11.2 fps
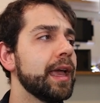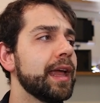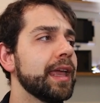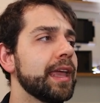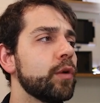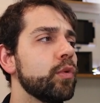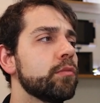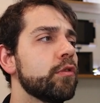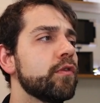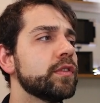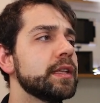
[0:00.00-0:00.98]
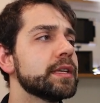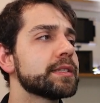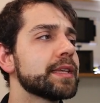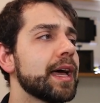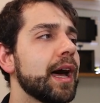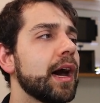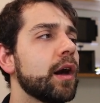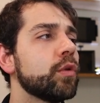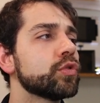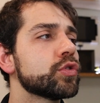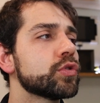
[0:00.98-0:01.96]
and I can remove this
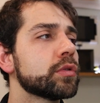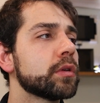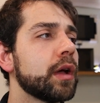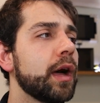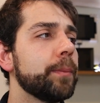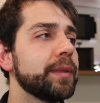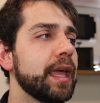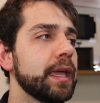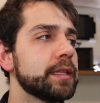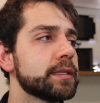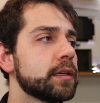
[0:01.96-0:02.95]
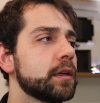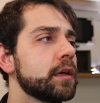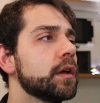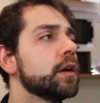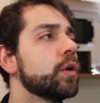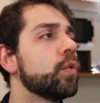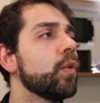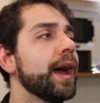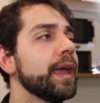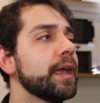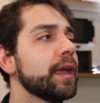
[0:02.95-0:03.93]
out update.
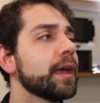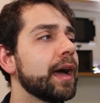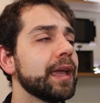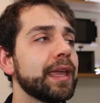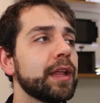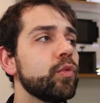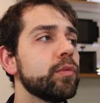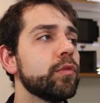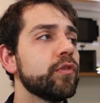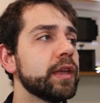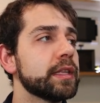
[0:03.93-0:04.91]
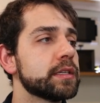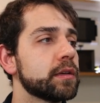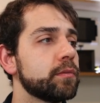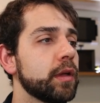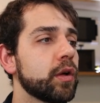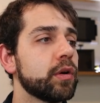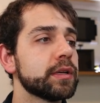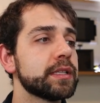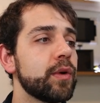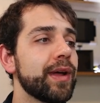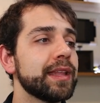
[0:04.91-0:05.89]
Why I can remove it?
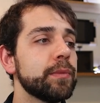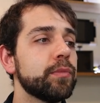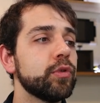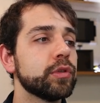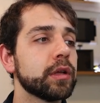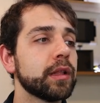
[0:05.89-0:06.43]
Because they already put